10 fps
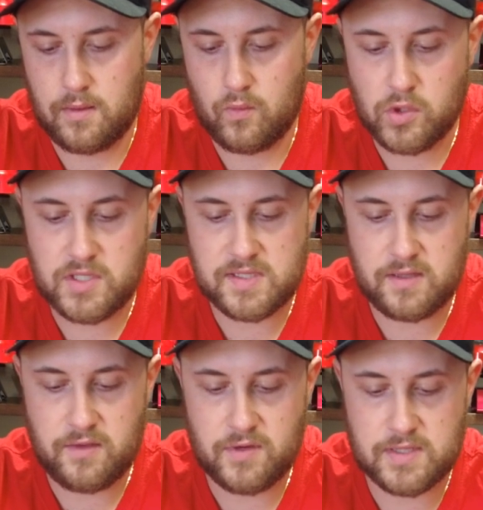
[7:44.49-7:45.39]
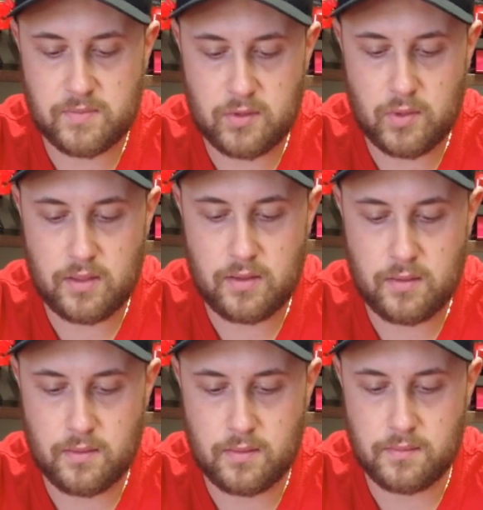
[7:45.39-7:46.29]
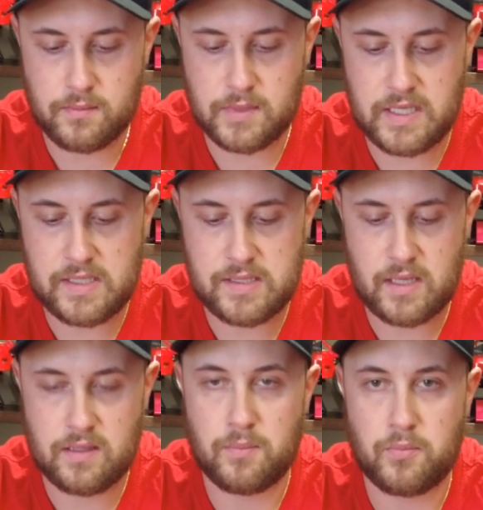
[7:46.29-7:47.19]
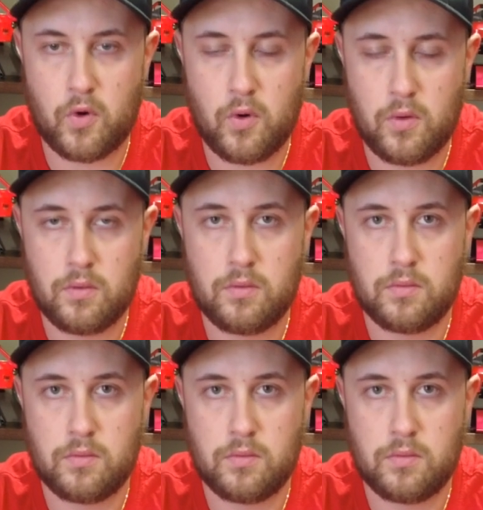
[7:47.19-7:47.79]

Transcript: What is the difference between this and the Pro?